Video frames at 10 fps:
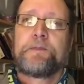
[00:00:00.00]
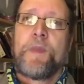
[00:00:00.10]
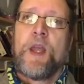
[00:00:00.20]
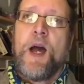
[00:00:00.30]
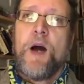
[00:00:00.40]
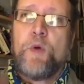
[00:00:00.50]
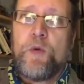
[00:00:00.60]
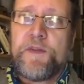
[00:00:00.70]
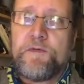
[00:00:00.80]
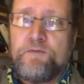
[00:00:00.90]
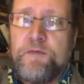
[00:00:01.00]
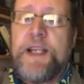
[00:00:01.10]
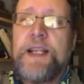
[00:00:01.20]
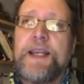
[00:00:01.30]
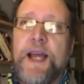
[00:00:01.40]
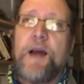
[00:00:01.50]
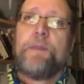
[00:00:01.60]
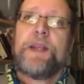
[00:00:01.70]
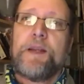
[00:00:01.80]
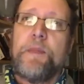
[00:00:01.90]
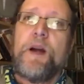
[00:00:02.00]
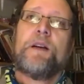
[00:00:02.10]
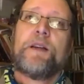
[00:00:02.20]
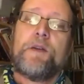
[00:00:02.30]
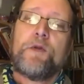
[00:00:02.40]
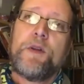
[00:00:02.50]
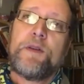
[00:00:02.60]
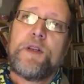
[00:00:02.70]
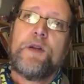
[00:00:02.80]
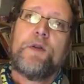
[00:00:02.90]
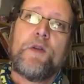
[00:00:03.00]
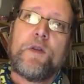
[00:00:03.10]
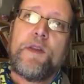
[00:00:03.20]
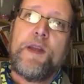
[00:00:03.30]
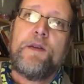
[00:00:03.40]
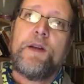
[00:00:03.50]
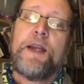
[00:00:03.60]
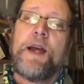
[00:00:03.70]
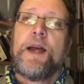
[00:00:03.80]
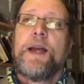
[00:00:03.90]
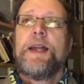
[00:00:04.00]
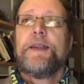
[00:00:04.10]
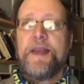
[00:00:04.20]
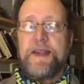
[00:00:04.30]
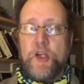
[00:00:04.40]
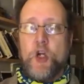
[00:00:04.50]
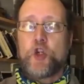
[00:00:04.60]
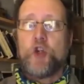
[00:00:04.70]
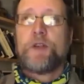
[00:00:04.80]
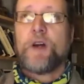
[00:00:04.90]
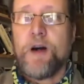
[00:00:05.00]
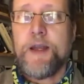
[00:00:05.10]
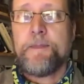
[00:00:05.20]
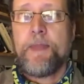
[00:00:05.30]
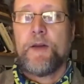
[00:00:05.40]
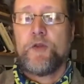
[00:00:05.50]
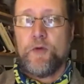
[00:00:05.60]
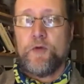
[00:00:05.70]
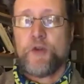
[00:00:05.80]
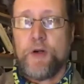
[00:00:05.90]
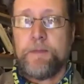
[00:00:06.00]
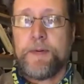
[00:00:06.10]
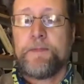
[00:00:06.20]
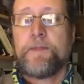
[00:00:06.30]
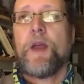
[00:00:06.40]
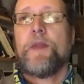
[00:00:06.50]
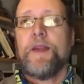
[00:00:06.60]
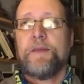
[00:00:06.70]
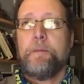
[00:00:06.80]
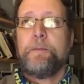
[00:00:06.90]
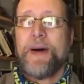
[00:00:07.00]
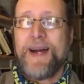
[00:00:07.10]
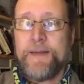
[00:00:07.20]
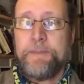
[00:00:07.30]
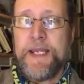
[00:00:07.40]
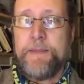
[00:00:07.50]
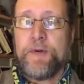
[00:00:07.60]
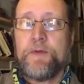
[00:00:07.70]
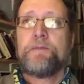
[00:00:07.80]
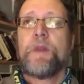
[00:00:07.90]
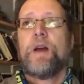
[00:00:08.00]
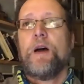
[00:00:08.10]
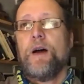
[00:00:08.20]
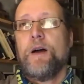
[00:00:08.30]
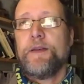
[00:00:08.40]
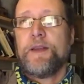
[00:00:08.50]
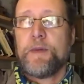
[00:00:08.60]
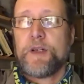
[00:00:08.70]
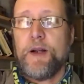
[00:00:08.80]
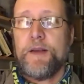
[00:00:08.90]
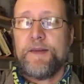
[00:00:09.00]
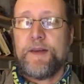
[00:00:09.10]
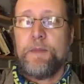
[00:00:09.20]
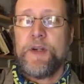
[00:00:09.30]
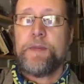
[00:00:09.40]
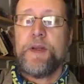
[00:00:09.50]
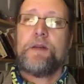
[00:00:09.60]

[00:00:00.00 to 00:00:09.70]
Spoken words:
And what's really happening in America, according to QAnon theory, is there's a good guy, Donald Trump, there's bad people, the Democrat establishment,